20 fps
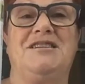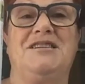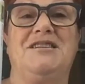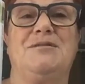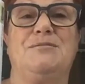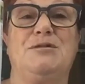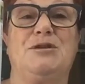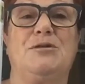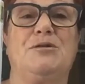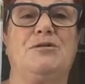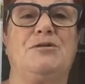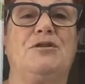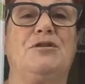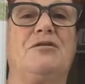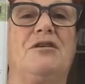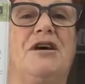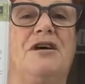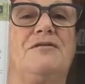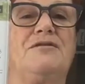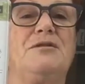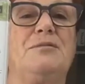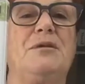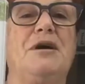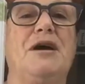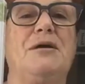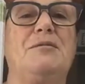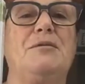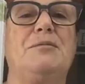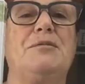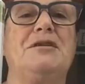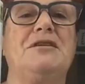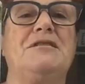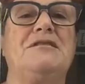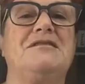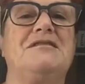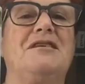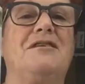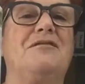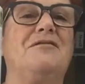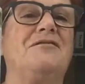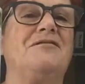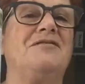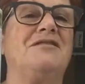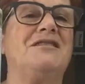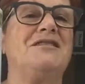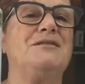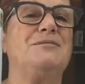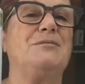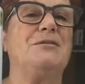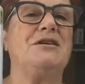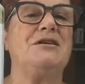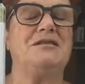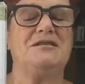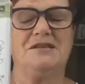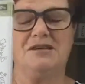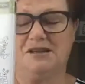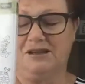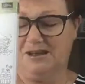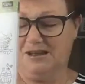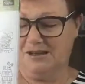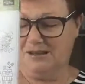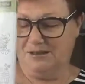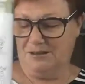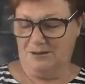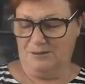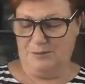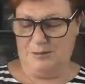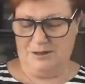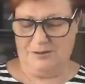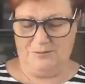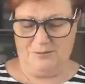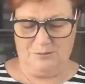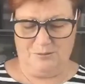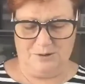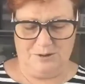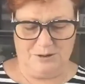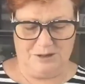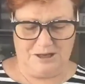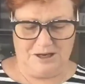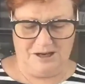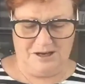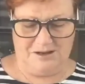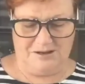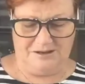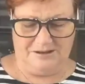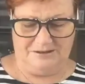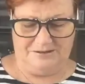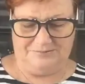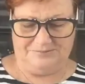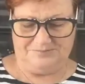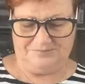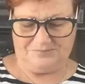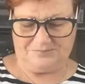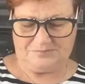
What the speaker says: my team's called the Crafty Paper Bee, so this bee's going to get a little bit of a workout.